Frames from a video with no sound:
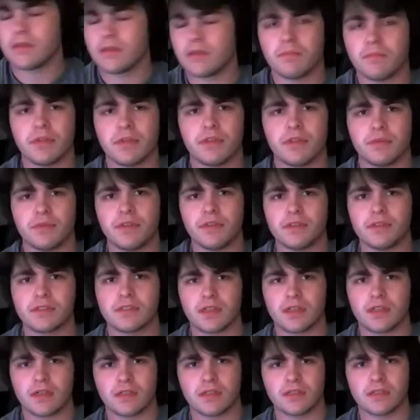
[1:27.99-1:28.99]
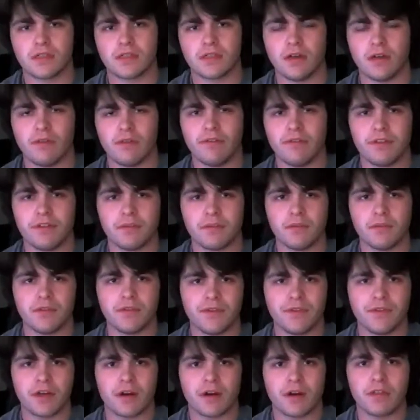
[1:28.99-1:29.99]
But the real stars of this
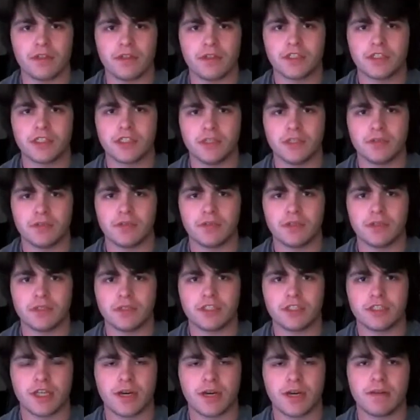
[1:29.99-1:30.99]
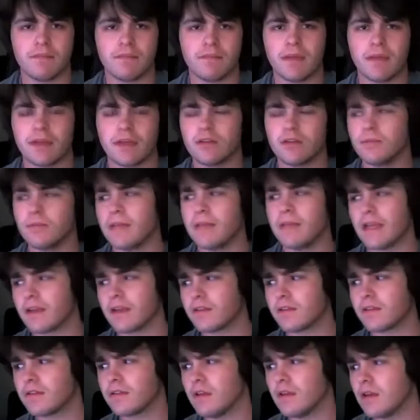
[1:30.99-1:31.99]
movie are the children, Jane and Michael
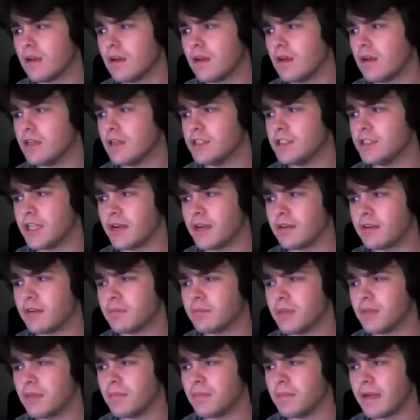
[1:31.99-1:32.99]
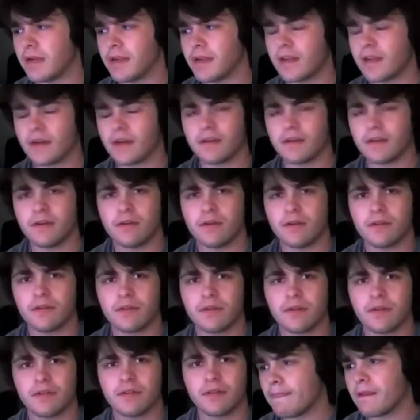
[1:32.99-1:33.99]
Banks. Jane is played by Karen
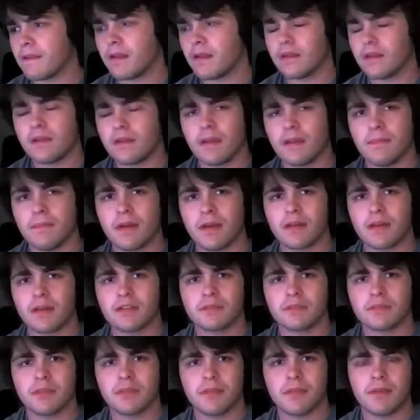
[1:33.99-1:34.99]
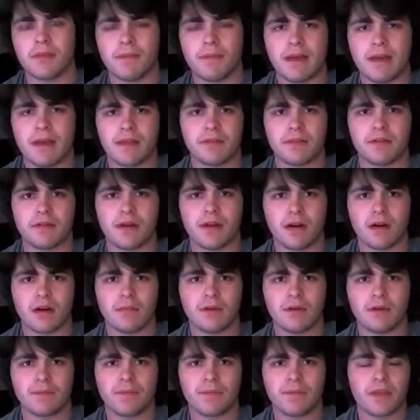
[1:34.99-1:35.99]
Dotrice, and Michael is played by Matthew
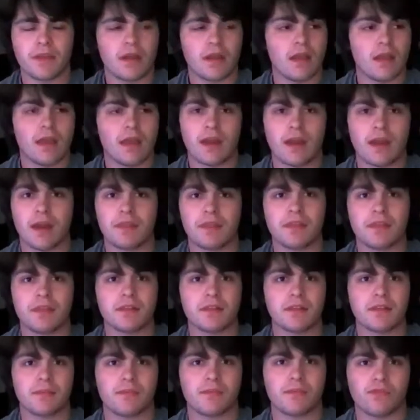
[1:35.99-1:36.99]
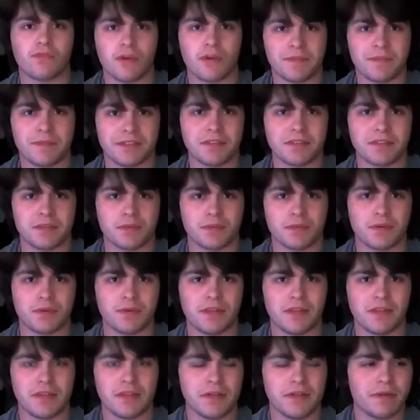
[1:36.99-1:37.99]
Garber. And I think their performances were
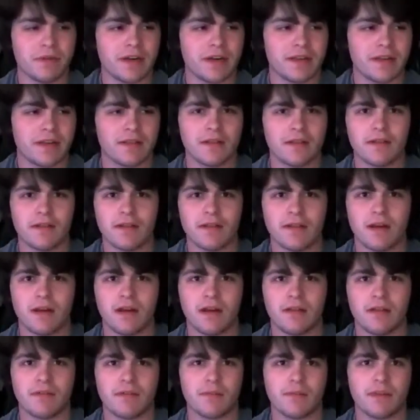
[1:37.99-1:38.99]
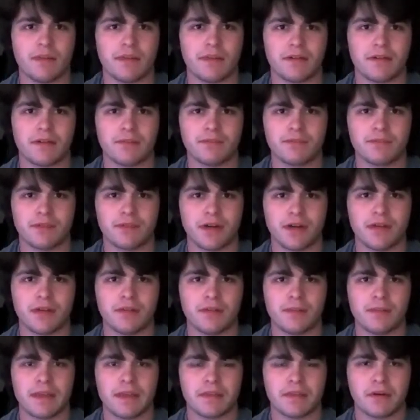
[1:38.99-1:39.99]
really great when they're trying to
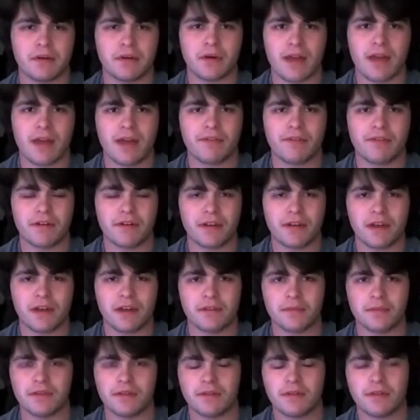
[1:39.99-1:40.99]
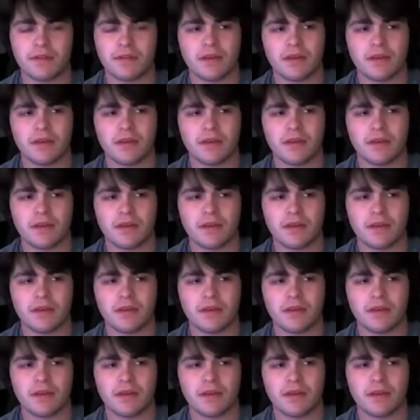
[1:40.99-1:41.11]
make their own advertisement